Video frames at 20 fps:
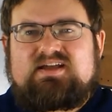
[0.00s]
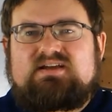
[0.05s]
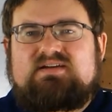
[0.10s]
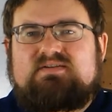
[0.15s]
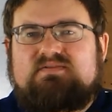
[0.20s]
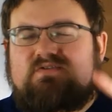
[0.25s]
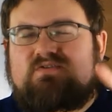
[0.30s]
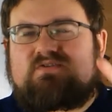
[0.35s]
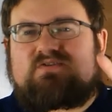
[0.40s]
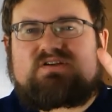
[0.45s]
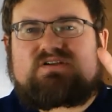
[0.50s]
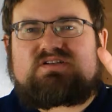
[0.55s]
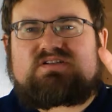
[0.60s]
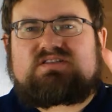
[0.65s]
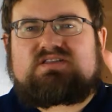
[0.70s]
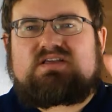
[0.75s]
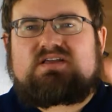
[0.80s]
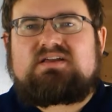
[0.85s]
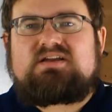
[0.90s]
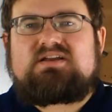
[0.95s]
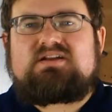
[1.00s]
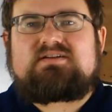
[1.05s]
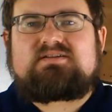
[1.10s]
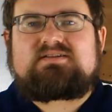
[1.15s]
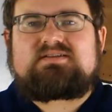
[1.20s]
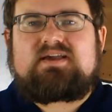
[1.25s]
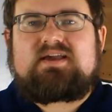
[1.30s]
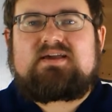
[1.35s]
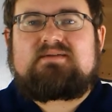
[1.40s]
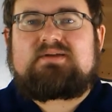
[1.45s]
And of course, the
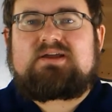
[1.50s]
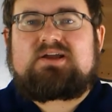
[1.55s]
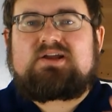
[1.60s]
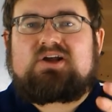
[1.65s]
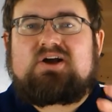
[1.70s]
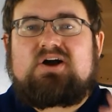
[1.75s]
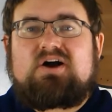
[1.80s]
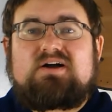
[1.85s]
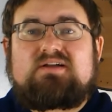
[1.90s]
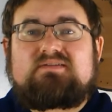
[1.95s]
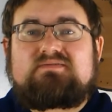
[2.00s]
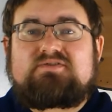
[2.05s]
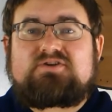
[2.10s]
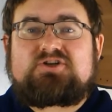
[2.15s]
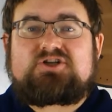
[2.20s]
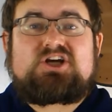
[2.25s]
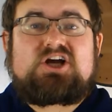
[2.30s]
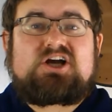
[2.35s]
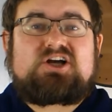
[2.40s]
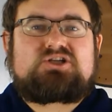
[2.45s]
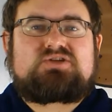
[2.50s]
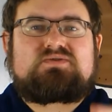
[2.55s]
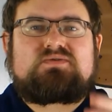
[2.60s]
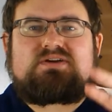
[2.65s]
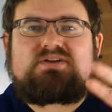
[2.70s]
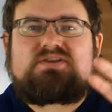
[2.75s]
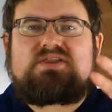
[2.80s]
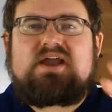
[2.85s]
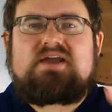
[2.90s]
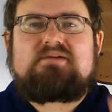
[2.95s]
leaders of Gibeon called for
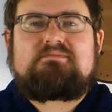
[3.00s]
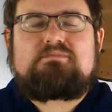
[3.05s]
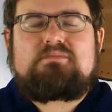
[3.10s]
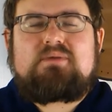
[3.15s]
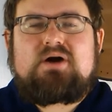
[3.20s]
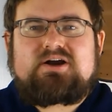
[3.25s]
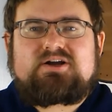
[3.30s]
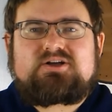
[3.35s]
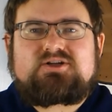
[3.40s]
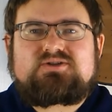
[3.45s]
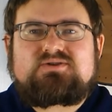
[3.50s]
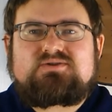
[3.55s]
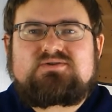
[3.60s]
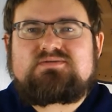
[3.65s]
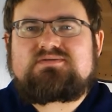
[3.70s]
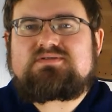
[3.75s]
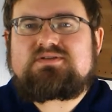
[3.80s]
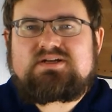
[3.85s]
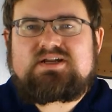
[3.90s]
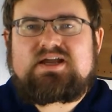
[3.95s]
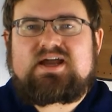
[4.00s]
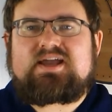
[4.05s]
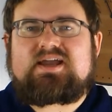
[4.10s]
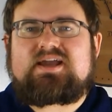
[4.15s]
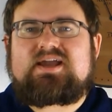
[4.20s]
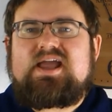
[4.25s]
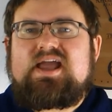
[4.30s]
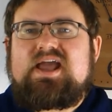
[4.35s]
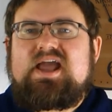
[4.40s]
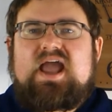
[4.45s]
Joshua, and they marched through the night,